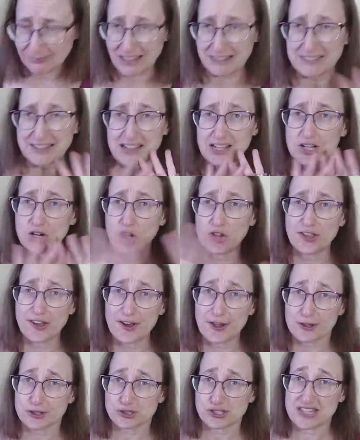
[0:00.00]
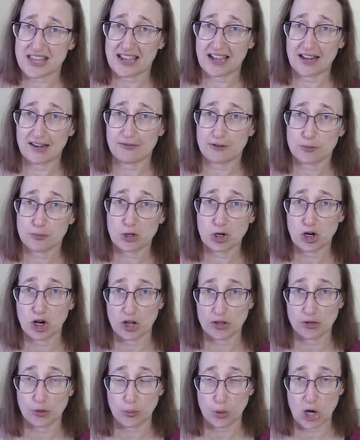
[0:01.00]
they had all the colors they had from her
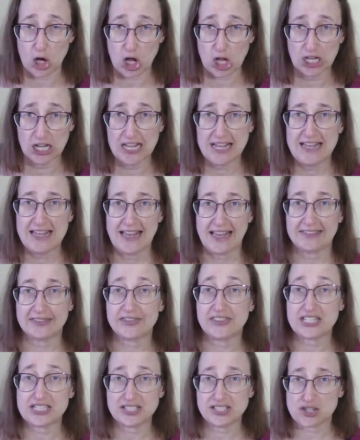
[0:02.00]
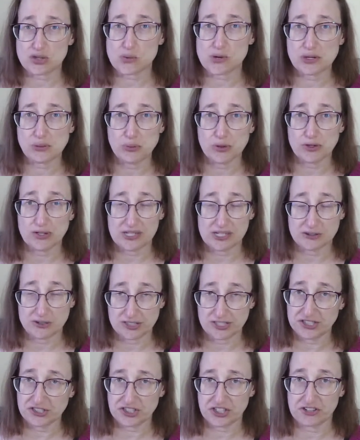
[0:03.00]
on the wall, and these three were near
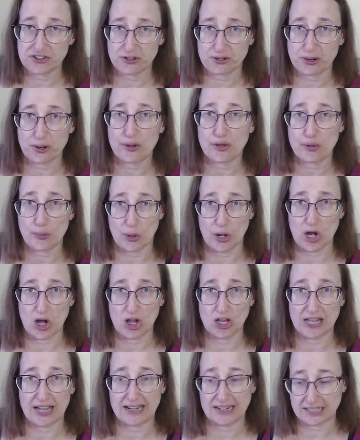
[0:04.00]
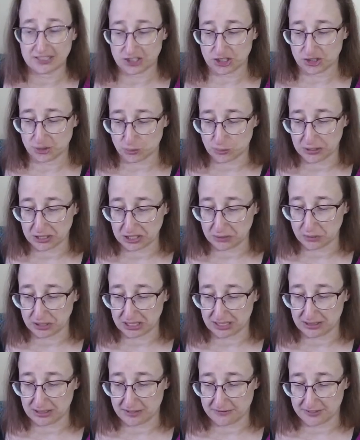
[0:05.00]
each other on the wall, and I just really,
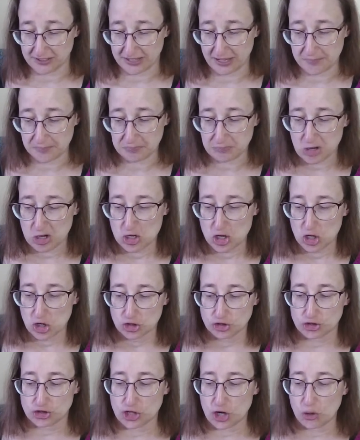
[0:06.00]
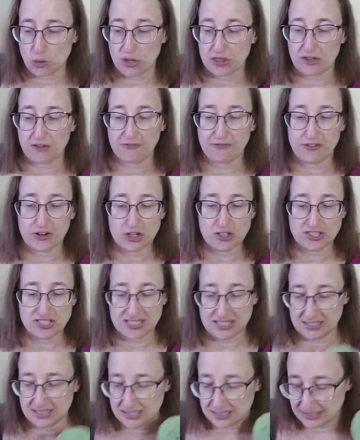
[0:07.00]
really loved them. So the
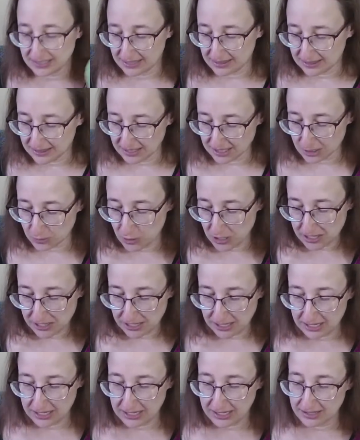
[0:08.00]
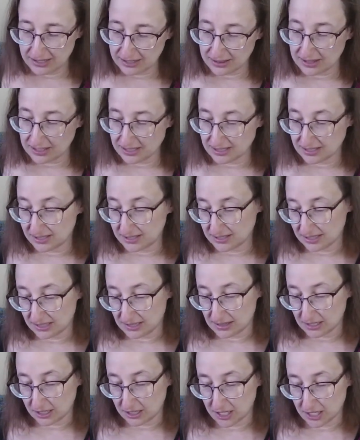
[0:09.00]
first is this one, and this is
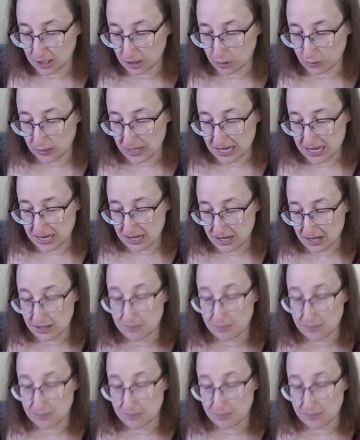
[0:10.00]
in the colorway